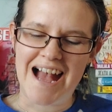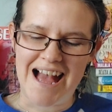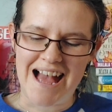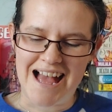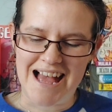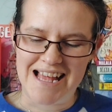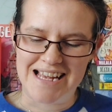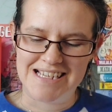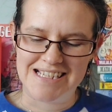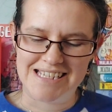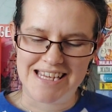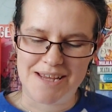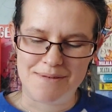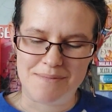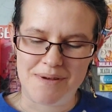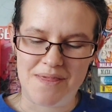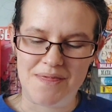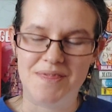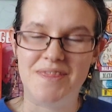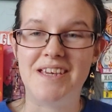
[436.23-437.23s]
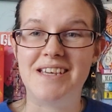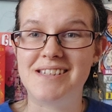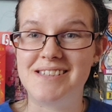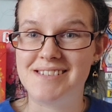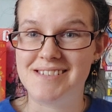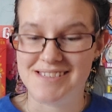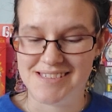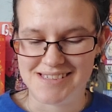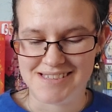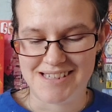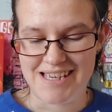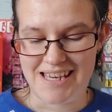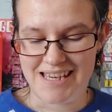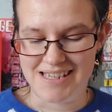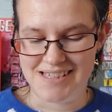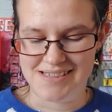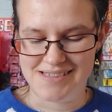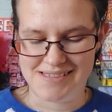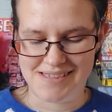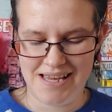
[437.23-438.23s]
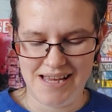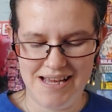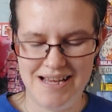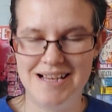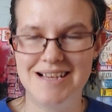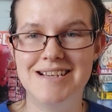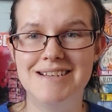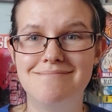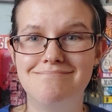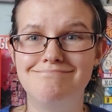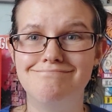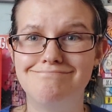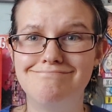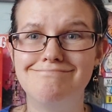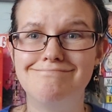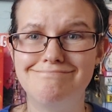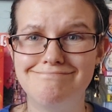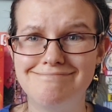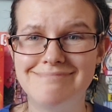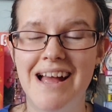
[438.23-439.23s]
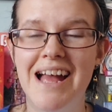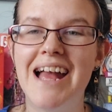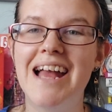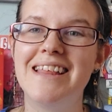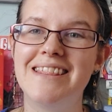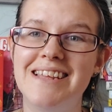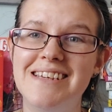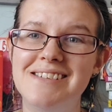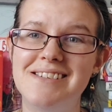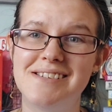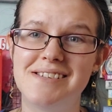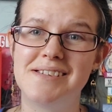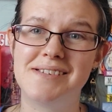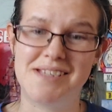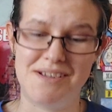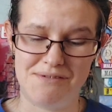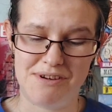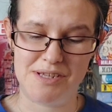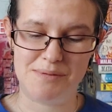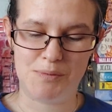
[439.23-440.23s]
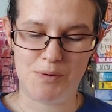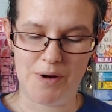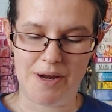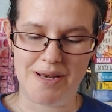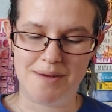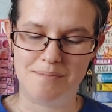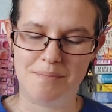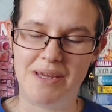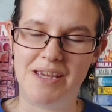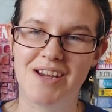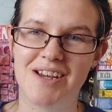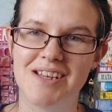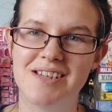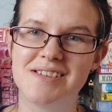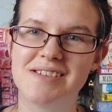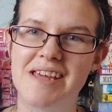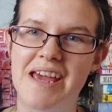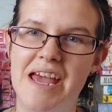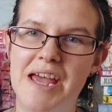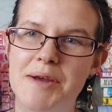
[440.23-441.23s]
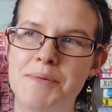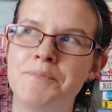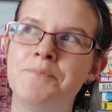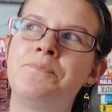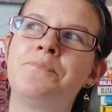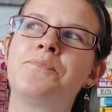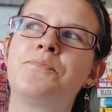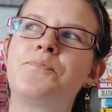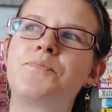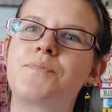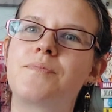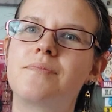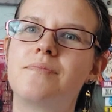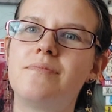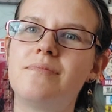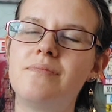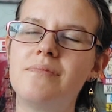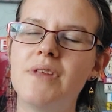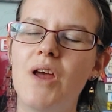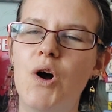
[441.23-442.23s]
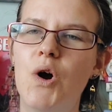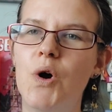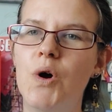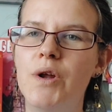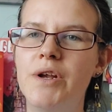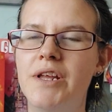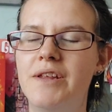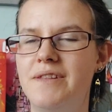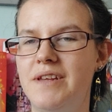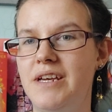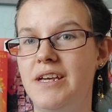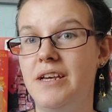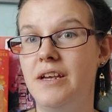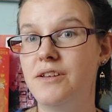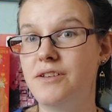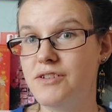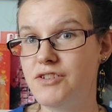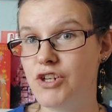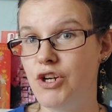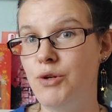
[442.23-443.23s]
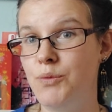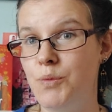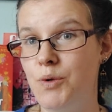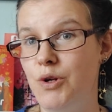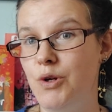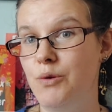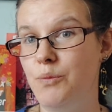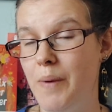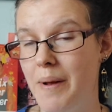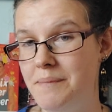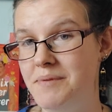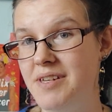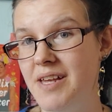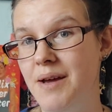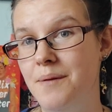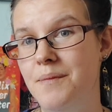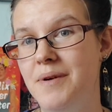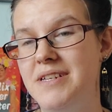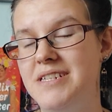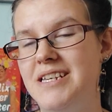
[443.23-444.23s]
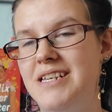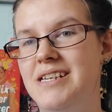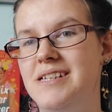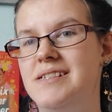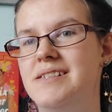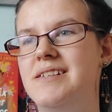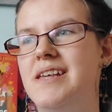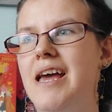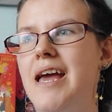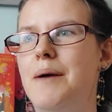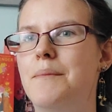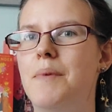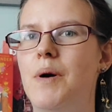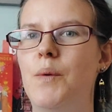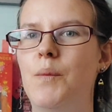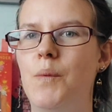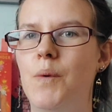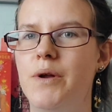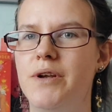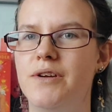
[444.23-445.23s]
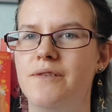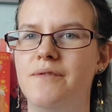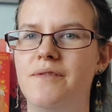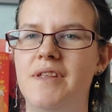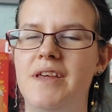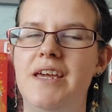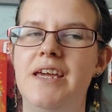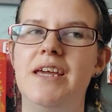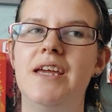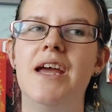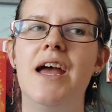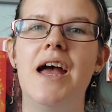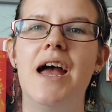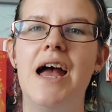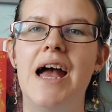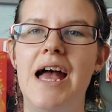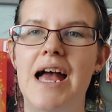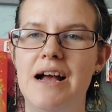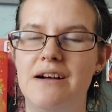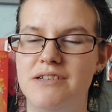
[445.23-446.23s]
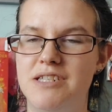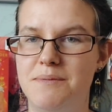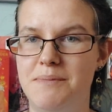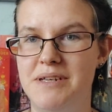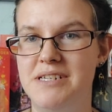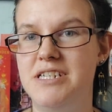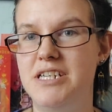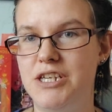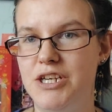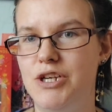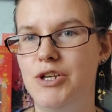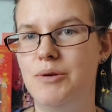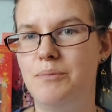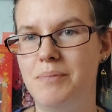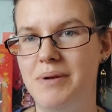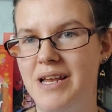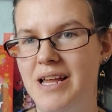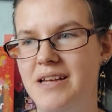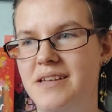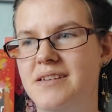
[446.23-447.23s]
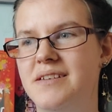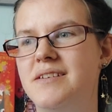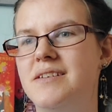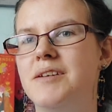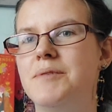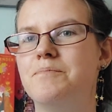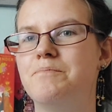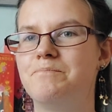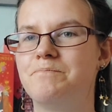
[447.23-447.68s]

And this is a serious point, because on the Stonewall website, which is one of the LGBTQ plus